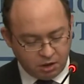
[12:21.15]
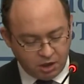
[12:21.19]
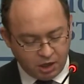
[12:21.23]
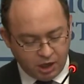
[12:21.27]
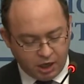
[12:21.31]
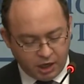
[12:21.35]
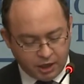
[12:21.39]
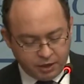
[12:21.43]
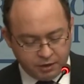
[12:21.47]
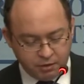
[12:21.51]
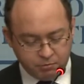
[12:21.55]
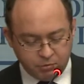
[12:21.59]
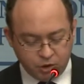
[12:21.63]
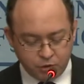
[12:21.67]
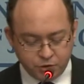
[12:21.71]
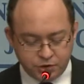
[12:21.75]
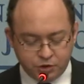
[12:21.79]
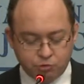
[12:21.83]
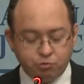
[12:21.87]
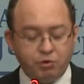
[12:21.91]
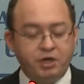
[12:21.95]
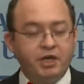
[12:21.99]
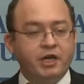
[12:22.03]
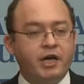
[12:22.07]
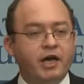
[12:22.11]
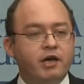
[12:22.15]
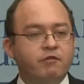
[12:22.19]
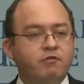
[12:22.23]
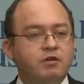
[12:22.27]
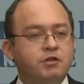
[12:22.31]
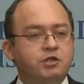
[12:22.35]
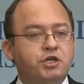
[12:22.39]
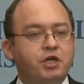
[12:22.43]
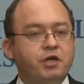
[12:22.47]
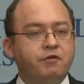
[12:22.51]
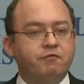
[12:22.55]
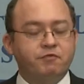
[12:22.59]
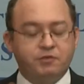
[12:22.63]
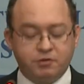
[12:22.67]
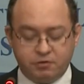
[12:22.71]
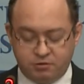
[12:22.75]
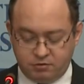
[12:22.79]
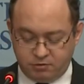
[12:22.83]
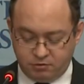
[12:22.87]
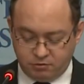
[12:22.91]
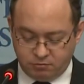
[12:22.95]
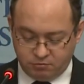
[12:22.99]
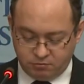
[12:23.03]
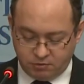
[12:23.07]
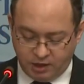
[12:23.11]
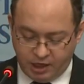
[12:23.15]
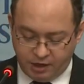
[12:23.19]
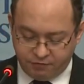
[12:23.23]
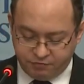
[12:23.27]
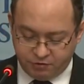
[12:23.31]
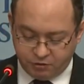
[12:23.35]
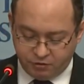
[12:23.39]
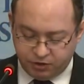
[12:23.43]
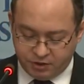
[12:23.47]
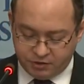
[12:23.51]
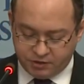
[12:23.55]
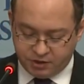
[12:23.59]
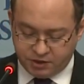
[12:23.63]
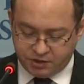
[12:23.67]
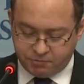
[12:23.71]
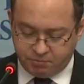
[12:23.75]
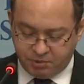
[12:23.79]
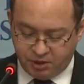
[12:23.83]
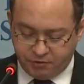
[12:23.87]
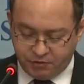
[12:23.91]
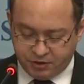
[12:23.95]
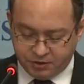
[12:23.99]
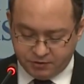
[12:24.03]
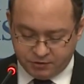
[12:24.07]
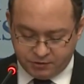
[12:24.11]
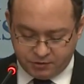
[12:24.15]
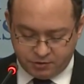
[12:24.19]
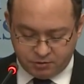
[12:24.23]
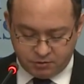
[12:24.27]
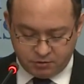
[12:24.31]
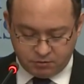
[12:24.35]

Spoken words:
are the most win I have achieved after this experience.